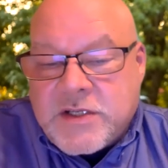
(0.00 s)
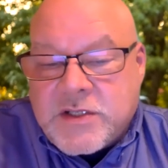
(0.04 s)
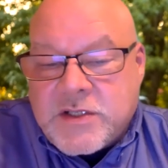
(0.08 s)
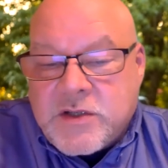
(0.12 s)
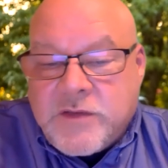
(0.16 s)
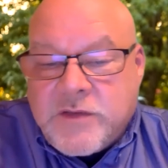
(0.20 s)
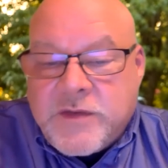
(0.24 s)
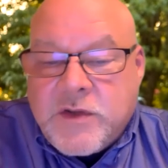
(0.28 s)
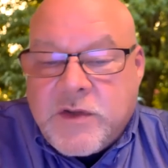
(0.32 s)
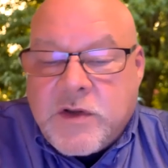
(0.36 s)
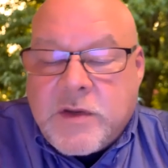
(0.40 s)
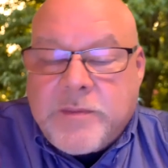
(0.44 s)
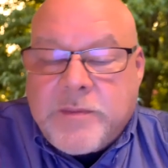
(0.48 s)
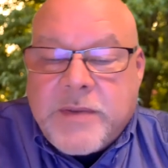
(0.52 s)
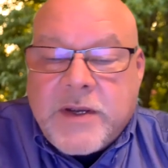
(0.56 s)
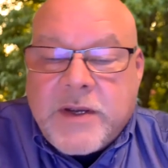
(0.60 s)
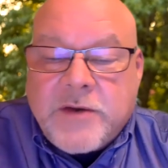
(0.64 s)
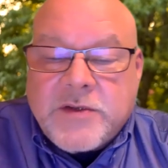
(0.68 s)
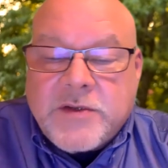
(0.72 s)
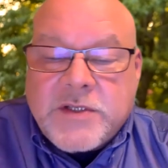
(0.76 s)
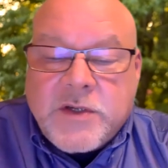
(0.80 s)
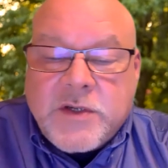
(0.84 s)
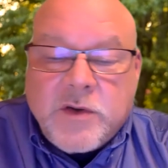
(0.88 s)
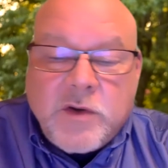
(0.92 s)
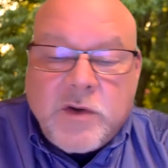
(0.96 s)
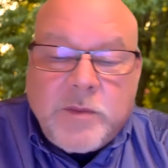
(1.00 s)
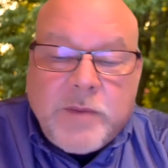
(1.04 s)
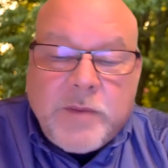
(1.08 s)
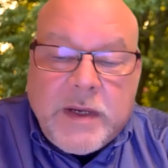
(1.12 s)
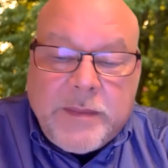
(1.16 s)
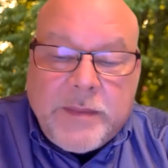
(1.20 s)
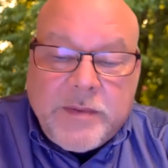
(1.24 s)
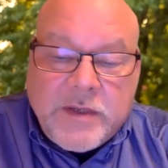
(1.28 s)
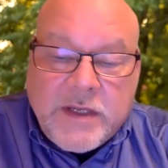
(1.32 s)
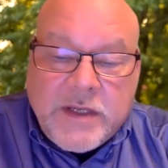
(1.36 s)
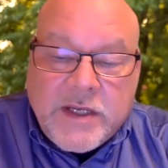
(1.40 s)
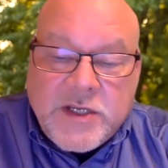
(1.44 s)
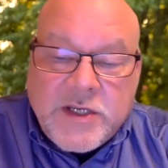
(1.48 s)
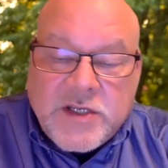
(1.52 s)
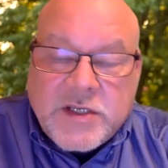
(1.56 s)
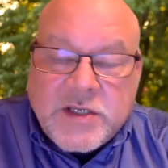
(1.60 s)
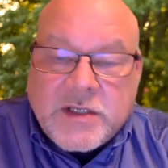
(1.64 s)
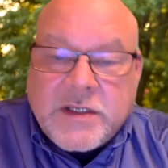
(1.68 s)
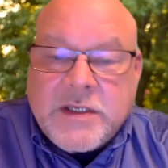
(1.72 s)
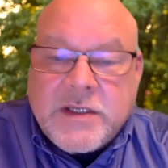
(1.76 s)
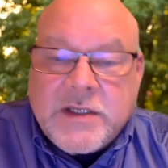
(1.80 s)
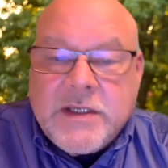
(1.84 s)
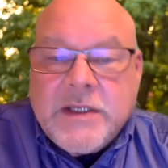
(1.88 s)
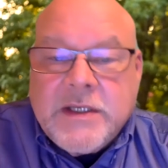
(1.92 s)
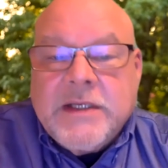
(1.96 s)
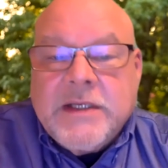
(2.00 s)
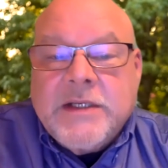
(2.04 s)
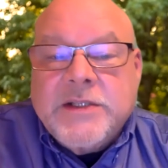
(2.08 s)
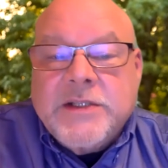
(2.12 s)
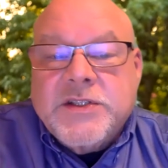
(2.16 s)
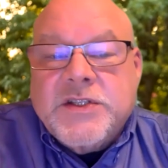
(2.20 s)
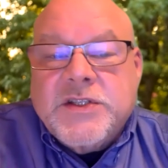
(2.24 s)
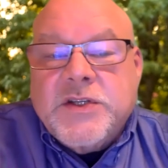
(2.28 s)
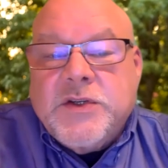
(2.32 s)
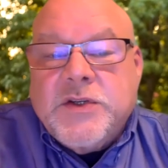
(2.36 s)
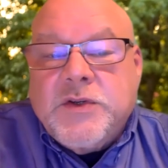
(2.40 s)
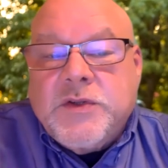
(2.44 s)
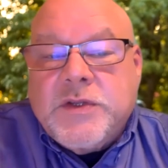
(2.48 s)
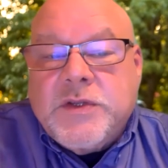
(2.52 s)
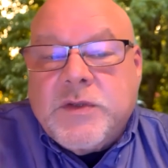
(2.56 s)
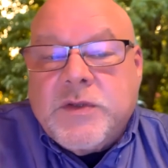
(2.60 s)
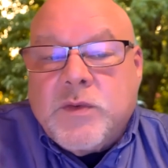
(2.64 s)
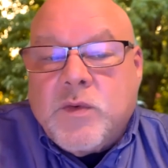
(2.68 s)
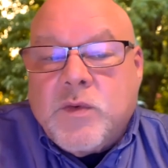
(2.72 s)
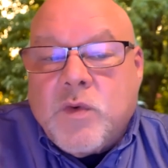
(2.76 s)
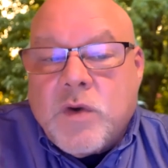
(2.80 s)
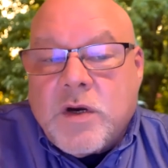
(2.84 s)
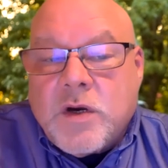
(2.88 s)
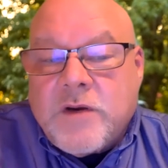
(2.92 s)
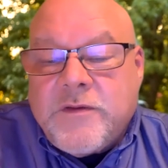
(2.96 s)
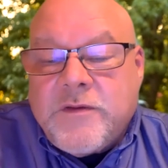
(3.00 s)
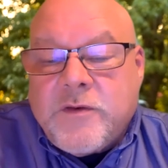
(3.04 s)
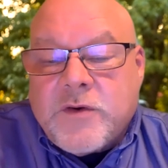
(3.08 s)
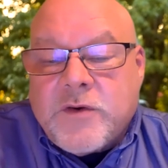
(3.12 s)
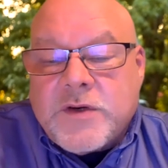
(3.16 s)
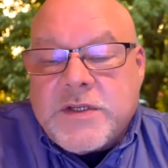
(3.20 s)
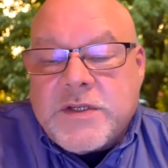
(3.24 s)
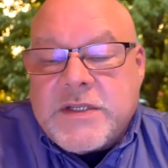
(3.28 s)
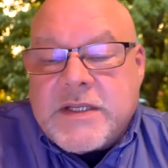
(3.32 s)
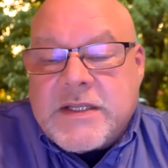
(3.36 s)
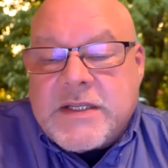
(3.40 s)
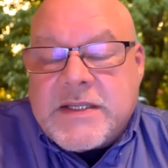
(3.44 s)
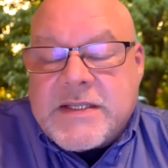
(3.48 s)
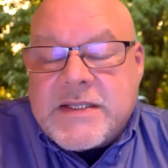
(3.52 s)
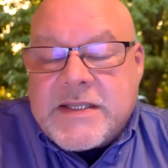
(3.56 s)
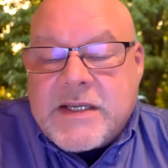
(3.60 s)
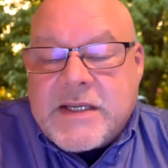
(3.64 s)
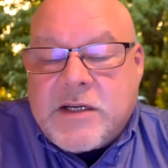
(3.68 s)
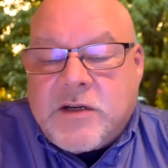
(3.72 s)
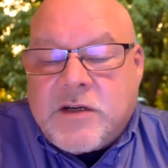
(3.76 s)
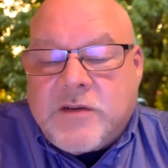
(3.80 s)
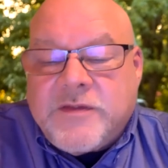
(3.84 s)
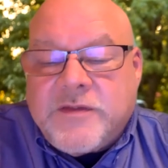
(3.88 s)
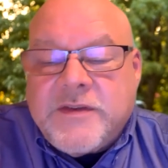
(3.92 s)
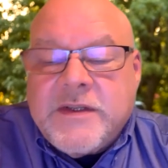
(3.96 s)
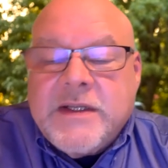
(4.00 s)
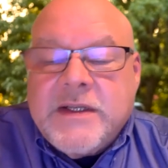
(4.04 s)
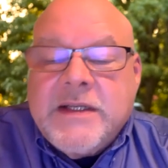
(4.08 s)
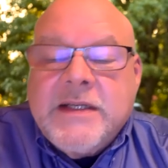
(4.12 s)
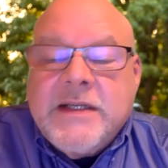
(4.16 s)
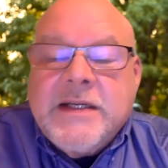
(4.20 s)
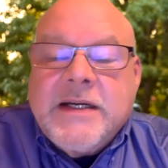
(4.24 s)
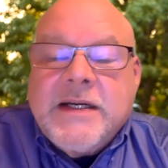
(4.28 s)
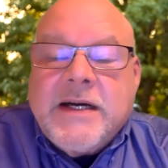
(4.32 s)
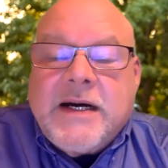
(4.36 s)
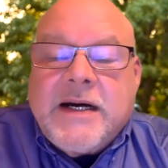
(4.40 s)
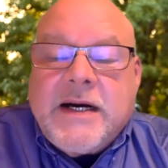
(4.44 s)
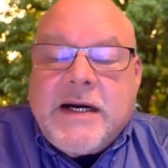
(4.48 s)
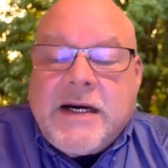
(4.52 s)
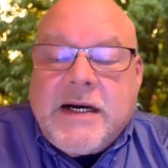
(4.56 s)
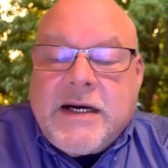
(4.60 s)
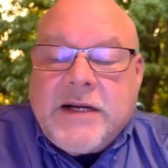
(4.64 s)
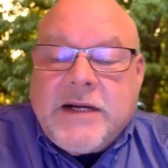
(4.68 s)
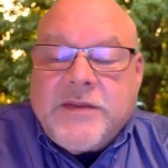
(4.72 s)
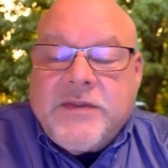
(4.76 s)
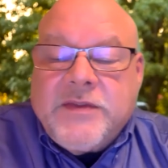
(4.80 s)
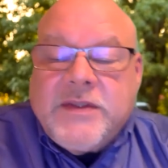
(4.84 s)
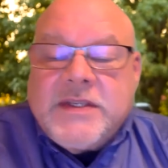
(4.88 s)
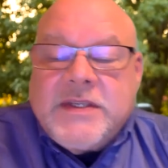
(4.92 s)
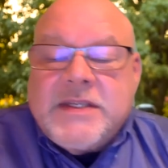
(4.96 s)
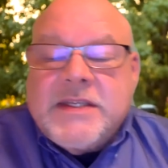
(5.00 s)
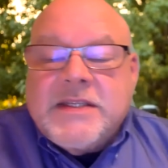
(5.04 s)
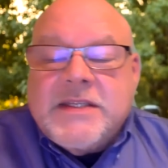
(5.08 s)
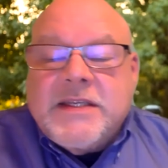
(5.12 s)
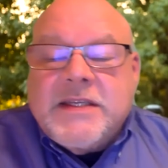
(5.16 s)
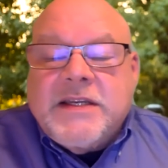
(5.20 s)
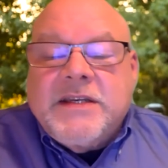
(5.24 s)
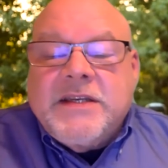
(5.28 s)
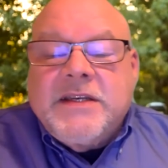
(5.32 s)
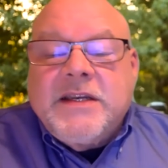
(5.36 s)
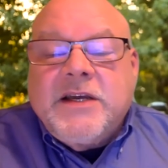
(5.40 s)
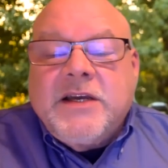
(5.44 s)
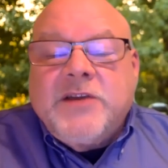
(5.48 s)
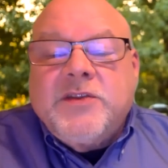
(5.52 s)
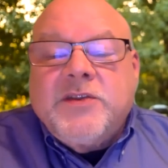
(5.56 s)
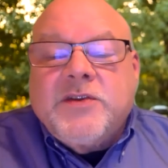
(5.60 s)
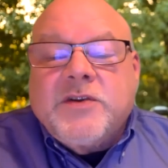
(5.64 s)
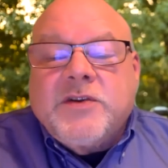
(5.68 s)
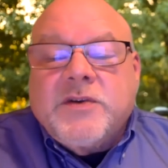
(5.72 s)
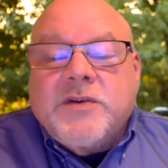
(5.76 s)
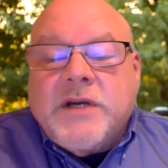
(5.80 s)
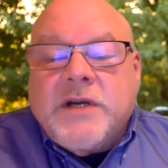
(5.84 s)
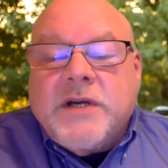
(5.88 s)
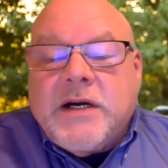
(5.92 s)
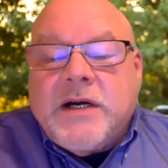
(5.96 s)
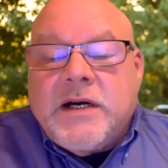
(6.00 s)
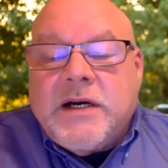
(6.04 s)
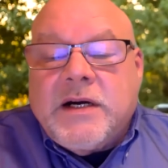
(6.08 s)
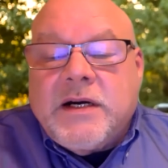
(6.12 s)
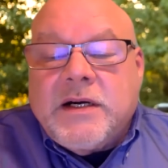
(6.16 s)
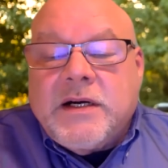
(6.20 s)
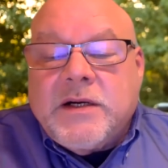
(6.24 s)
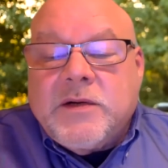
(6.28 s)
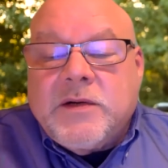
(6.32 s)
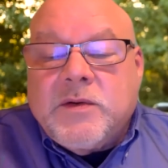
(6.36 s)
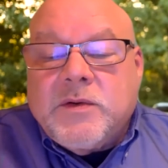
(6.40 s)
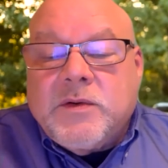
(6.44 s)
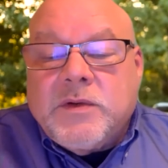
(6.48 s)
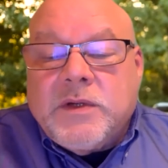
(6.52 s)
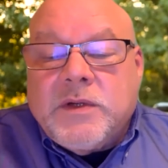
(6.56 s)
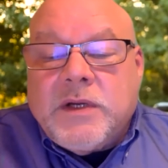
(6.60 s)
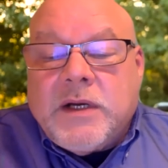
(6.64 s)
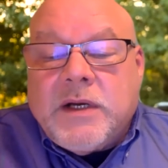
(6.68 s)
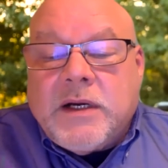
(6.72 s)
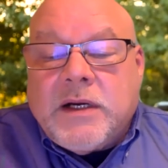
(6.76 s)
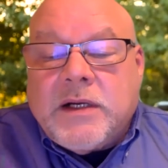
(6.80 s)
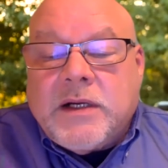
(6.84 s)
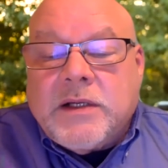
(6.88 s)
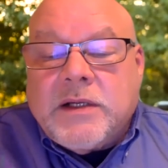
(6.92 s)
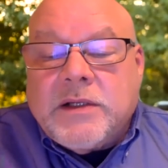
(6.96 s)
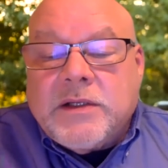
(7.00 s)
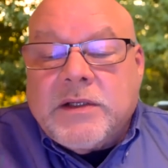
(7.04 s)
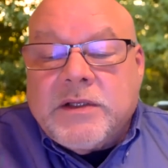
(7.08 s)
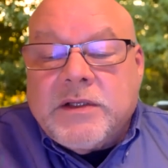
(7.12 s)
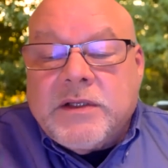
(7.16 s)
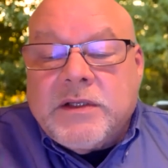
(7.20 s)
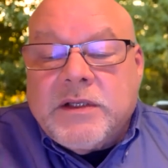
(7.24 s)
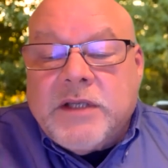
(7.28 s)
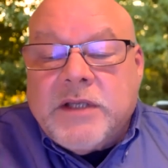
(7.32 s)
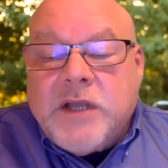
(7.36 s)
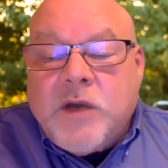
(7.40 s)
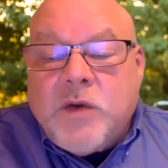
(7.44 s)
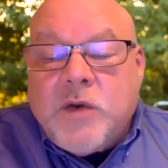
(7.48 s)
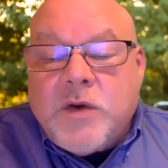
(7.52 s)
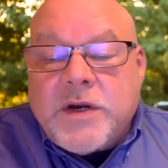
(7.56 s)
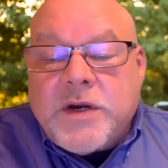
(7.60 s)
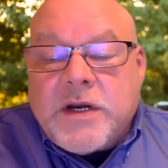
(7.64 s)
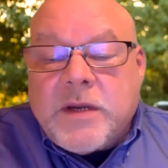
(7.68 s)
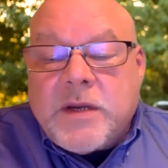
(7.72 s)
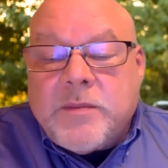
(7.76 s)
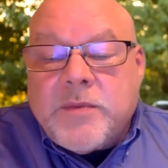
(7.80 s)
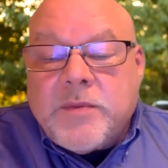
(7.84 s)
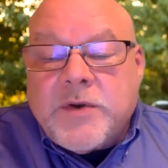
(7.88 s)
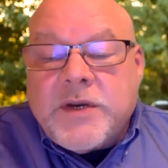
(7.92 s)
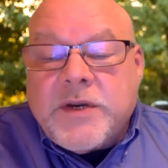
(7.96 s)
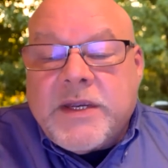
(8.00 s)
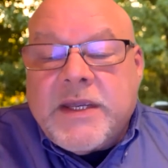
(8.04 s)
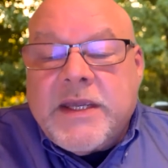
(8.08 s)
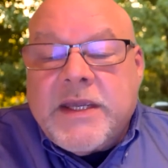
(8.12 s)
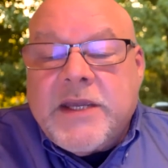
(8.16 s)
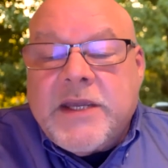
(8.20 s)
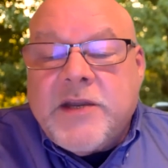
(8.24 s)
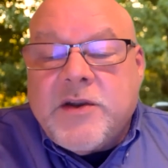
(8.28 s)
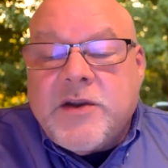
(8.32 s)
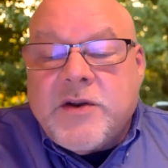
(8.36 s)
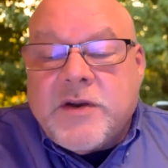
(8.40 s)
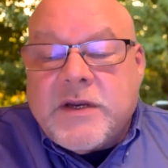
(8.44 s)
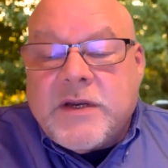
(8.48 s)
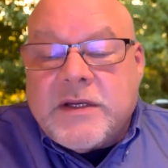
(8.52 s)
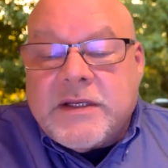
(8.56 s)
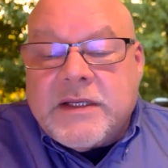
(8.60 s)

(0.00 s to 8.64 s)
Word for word: So, if you compare total population to the workforce itself, uh, this is another uh, uh, lower number here.